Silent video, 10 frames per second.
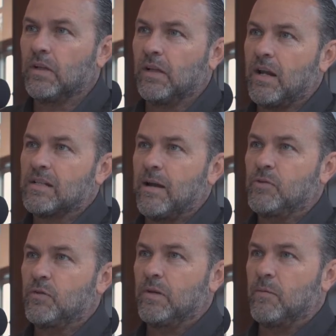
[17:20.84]
a lot of
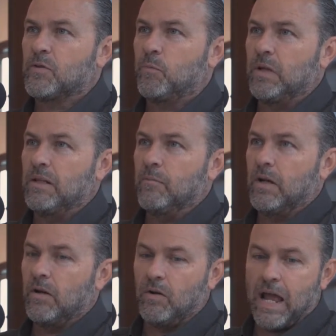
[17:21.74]
times you end up spending
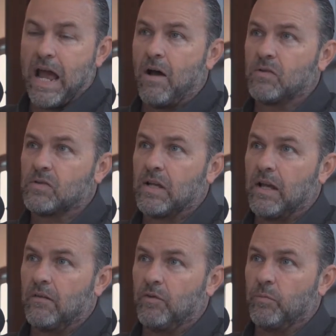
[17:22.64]
money on
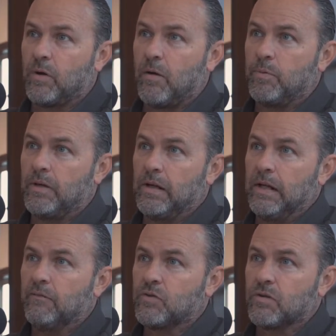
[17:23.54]
outside of your property
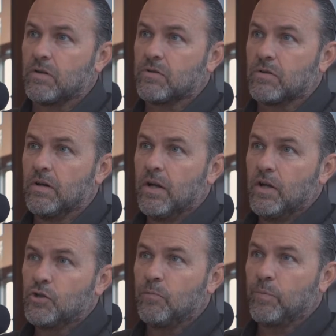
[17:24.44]
infrastructure
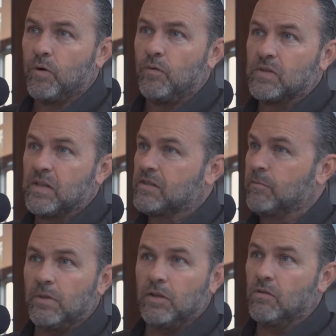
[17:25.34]
to improve a
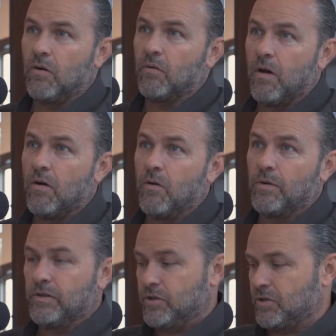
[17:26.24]
system that you don't
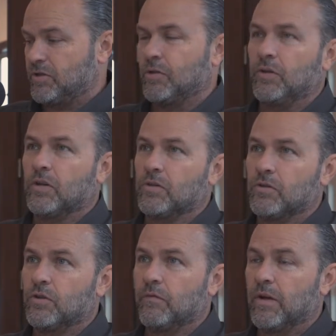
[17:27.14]
own, and just so you can do
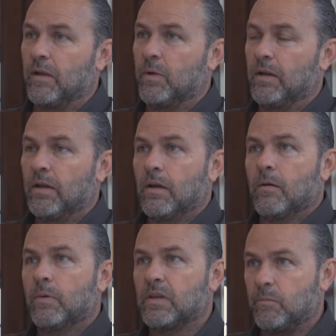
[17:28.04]
your development.
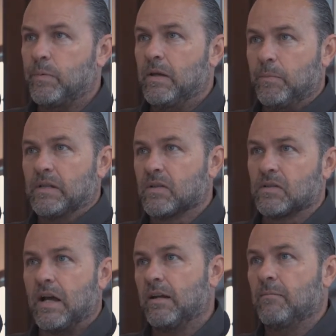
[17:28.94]
But it
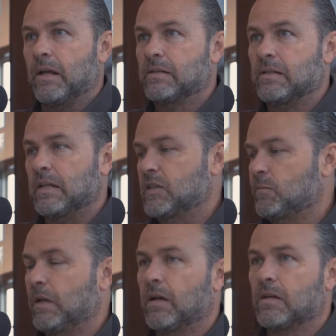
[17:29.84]
pencils out and it makes sense,
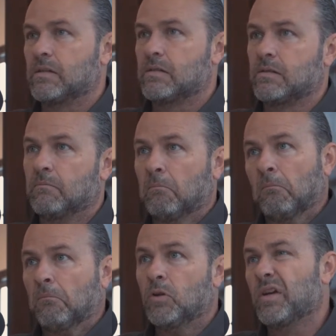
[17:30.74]
because
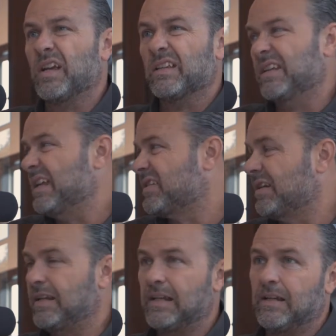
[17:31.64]
you can get the
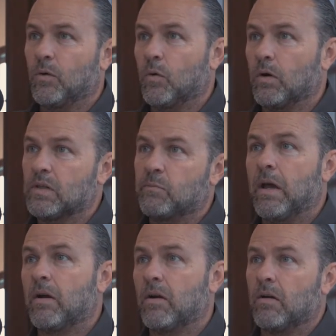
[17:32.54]
density, or it's
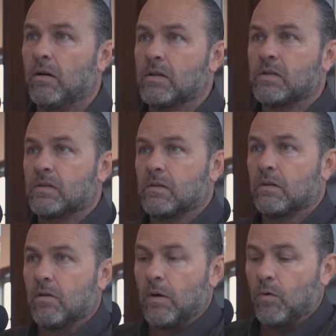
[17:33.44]
better, and it's a
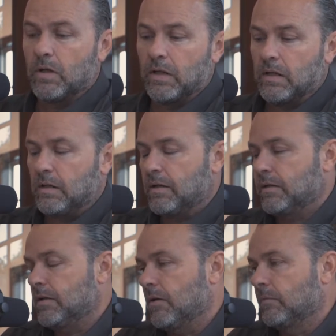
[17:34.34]
great working
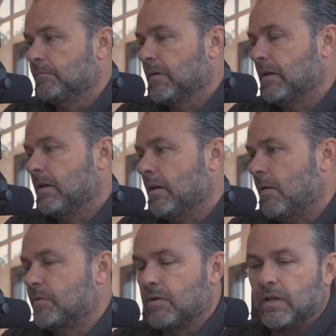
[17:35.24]

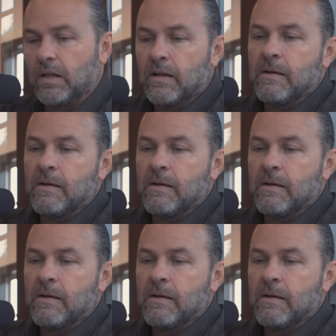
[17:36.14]
opportunity.